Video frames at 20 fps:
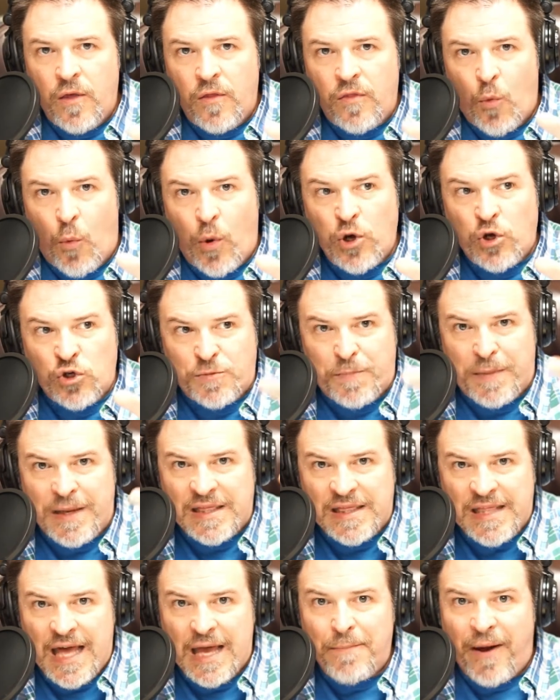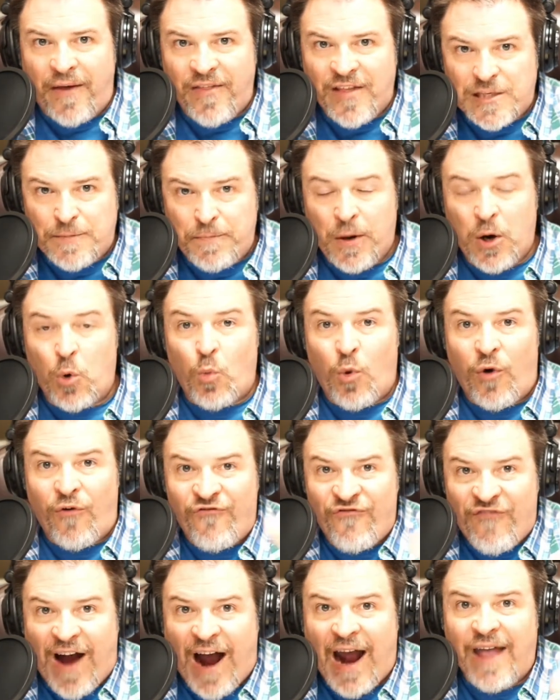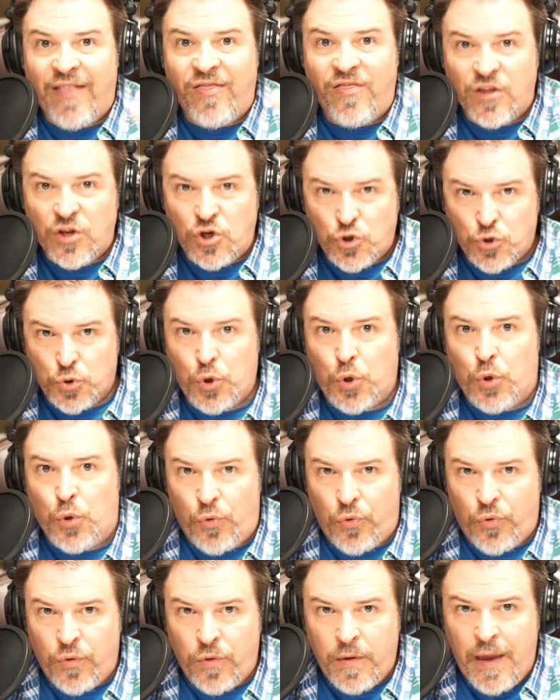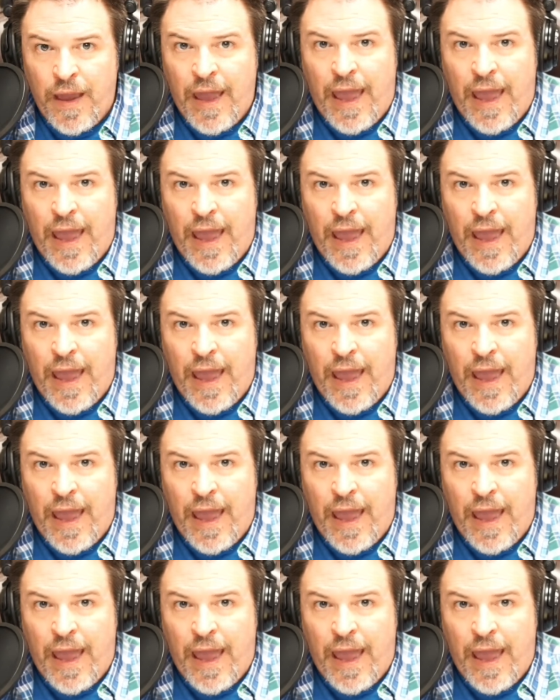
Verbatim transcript: The one who's being led by the Spirit will find the truth.